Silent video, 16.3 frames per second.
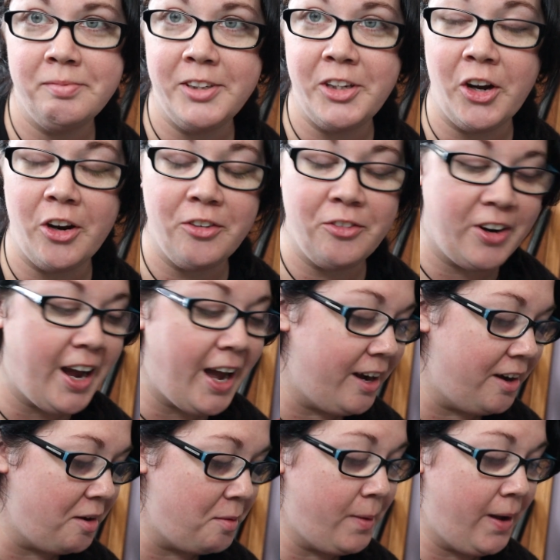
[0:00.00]
yarn for
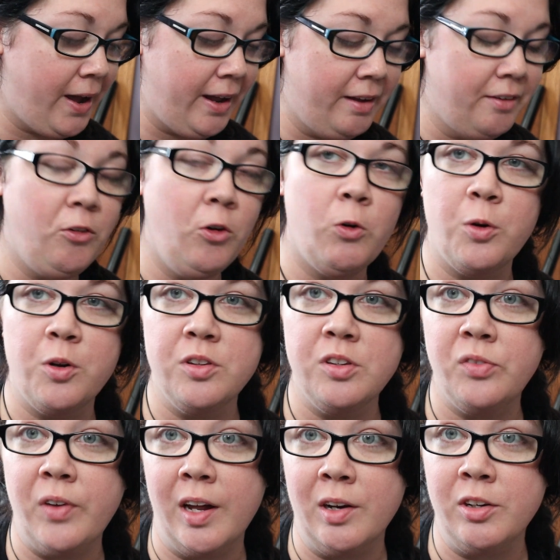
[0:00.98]
Adam, I of
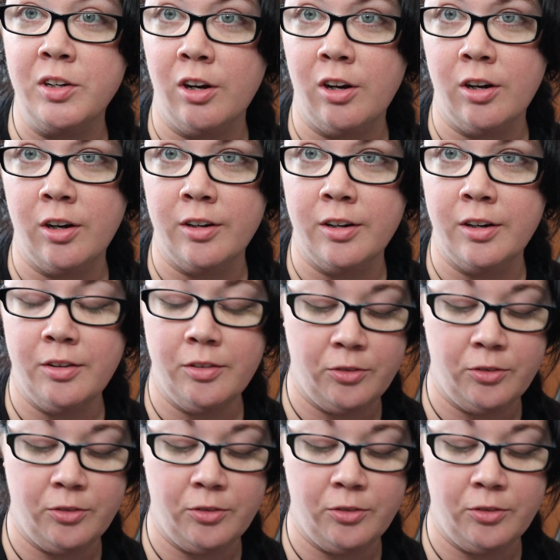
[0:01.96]
course found yarn